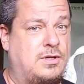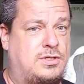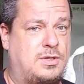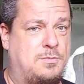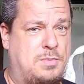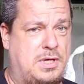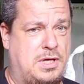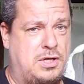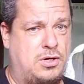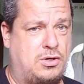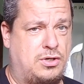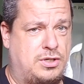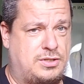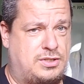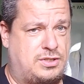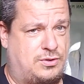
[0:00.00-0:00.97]
to be
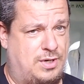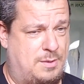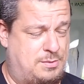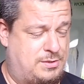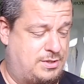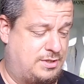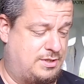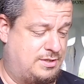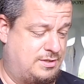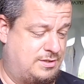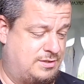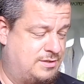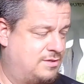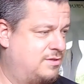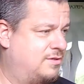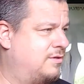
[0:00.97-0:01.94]
your description.
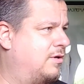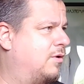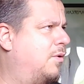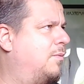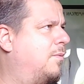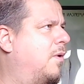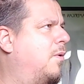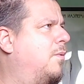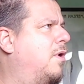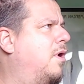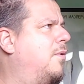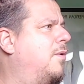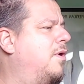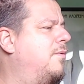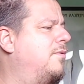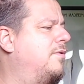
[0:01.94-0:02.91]
Whoa, whoa, whoa,
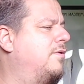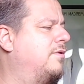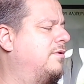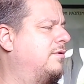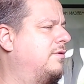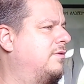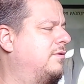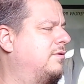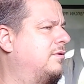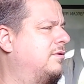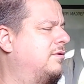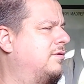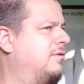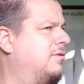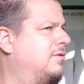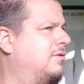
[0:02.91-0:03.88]
whoa.
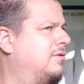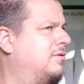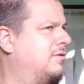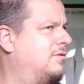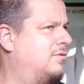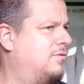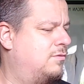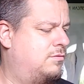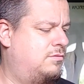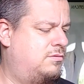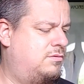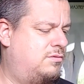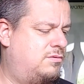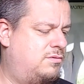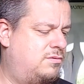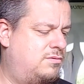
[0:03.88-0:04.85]

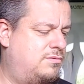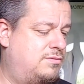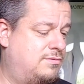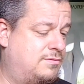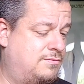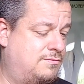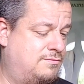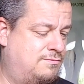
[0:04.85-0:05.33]
Ooh. Mm.